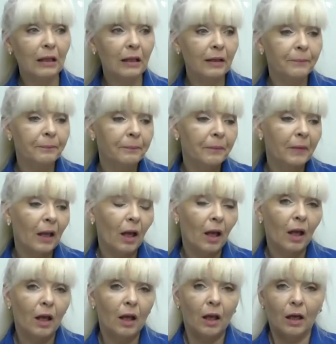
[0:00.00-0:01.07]
How to make
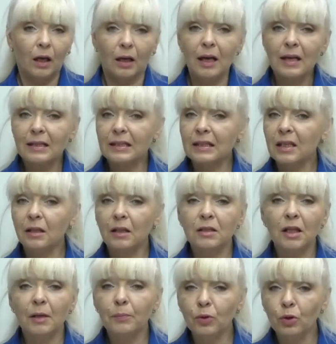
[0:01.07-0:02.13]
the skirt full at the
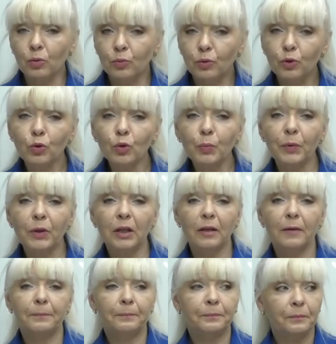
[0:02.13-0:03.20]
waist,
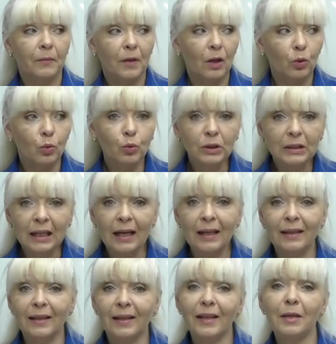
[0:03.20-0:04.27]
just like the ones in
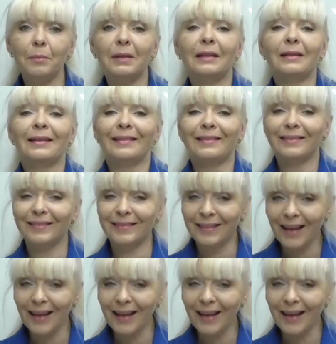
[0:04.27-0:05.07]
the photos?